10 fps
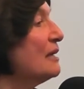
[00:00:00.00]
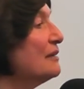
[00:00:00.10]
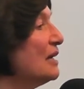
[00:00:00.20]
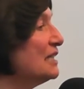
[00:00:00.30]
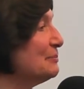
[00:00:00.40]
The
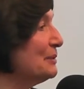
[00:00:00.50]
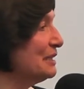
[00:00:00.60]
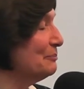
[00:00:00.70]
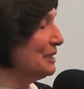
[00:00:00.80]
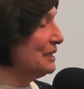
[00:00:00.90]
husband
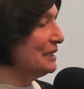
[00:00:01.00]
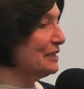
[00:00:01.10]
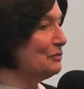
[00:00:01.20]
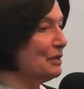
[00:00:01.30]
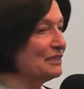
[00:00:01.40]
had been in the
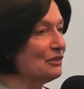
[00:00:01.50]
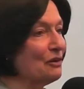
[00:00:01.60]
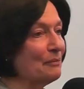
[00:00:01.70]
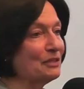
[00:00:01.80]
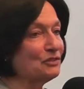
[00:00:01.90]
U.S.
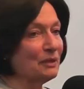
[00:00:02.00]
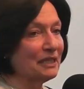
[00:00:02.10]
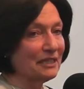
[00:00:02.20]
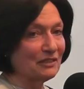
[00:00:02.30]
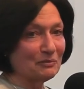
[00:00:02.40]
Army
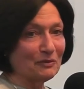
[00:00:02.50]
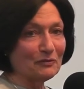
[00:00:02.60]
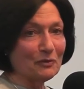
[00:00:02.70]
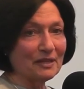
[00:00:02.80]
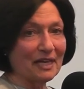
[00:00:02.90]
20 years
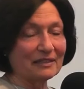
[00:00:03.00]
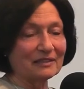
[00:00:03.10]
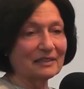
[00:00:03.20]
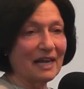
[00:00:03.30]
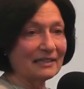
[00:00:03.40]
before that in
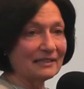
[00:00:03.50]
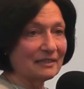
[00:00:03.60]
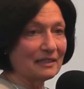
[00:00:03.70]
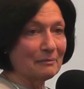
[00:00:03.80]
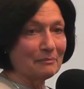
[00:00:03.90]

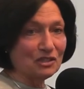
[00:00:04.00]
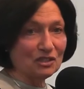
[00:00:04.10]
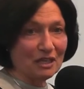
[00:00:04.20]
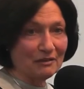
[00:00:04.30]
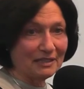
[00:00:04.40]
Alaska. The
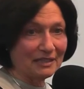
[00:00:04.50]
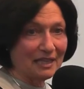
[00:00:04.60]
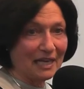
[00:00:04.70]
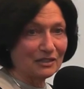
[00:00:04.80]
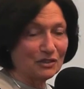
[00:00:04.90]
missionaries had
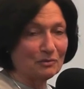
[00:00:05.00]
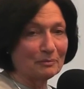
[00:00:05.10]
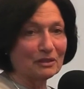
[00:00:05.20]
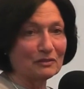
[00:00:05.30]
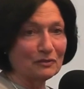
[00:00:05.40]
gotten to him
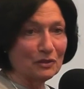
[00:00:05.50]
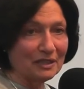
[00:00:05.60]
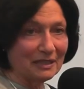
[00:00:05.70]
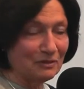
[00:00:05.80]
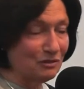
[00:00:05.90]
and converted
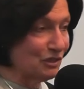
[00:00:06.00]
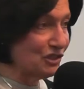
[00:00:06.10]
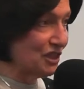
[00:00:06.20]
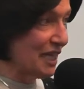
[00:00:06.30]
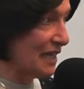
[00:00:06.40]
him to
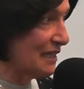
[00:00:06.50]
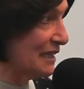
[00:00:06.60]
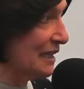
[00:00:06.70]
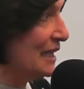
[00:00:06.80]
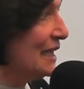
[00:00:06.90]

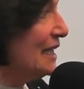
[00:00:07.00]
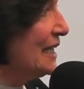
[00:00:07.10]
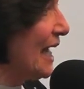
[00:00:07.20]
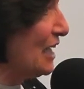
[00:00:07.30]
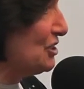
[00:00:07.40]
Christianity.
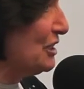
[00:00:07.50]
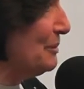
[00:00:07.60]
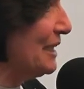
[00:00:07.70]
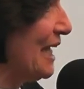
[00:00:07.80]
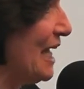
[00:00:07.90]
He actually
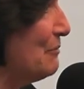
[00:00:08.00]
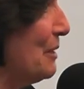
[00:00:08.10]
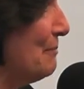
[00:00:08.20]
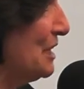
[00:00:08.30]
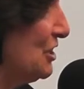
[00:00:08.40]
became a
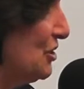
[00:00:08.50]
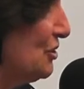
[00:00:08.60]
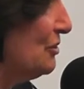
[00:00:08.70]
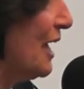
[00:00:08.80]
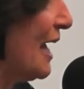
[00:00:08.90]

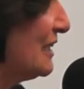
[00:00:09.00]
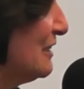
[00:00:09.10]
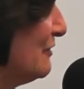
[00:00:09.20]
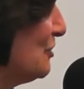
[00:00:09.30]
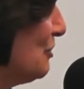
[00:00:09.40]
minister,
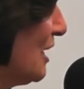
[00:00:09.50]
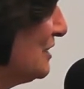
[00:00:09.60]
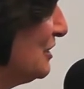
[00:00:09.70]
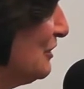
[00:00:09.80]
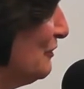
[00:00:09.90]
active trying
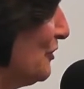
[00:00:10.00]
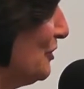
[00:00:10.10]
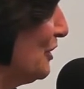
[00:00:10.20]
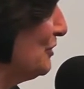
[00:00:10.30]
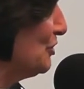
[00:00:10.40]
to convert
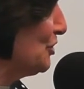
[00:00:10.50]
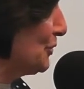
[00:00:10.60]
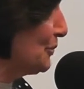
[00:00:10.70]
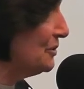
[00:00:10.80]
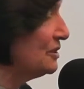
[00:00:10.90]
other
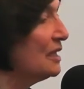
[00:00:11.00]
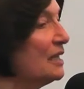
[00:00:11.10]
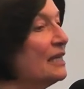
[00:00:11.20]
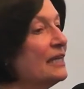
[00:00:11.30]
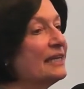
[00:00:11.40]
Jews.
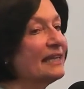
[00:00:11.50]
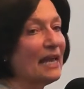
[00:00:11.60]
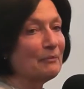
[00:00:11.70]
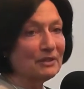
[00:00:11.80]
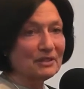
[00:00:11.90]
He
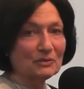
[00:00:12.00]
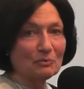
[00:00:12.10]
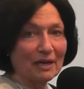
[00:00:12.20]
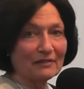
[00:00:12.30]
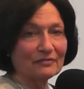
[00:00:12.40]
came with his
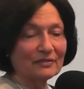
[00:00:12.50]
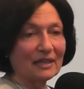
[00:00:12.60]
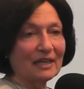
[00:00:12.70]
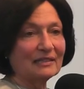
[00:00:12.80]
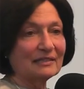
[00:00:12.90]
wife
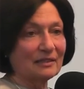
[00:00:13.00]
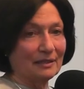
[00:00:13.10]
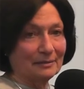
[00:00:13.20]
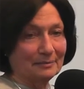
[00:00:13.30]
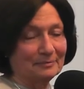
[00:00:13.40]
and son,
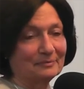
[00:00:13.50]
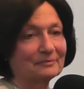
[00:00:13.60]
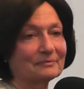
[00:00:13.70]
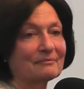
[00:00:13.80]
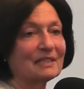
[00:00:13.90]

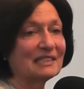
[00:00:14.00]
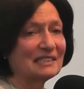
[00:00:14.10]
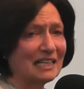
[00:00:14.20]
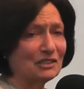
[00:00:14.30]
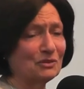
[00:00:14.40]
his
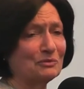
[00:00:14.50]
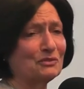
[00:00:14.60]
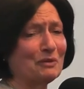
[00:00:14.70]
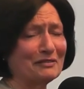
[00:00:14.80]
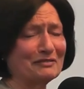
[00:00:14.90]
non-Jewish
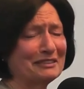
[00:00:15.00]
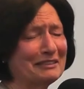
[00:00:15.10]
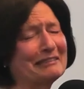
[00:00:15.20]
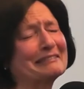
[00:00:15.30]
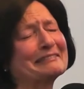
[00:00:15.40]
wife and son.